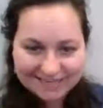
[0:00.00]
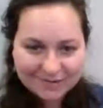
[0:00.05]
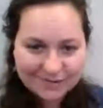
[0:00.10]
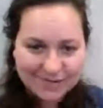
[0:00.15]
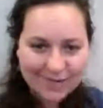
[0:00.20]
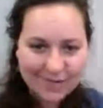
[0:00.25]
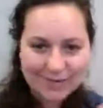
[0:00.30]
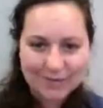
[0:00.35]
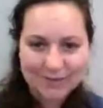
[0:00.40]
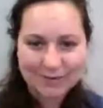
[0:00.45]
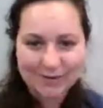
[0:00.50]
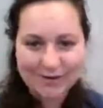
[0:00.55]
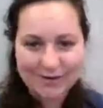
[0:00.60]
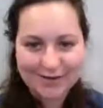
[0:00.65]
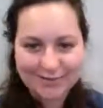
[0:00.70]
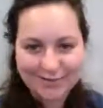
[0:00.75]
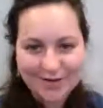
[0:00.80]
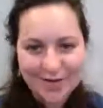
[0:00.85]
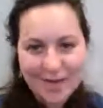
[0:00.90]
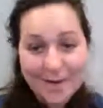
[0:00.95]
So they sort
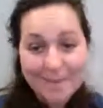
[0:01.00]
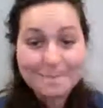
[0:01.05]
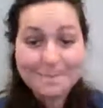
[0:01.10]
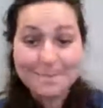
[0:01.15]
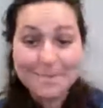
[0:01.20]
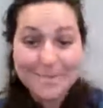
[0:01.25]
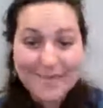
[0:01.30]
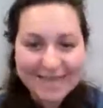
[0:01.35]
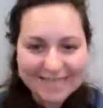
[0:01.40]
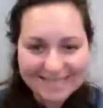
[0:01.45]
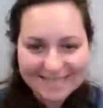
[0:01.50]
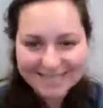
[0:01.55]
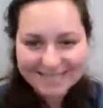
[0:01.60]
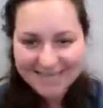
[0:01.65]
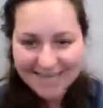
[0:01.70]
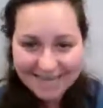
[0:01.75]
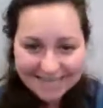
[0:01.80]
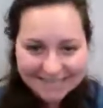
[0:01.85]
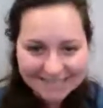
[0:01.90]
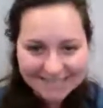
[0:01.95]
of mix
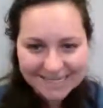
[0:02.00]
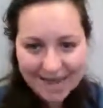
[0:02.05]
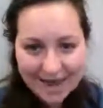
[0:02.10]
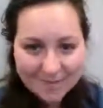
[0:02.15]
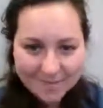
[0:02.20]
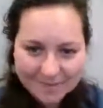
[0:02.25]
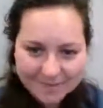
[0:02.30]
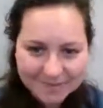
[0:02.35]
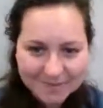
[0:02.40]
things up.